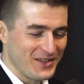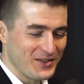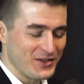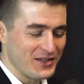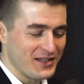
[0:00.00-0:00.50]

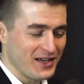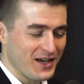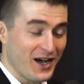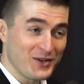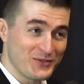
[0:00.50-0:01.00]
the uh,
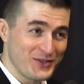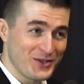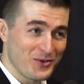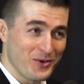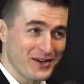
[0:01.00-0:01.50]
outfit
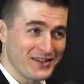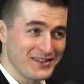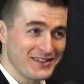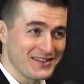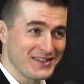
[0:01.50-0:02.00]
you're wearing?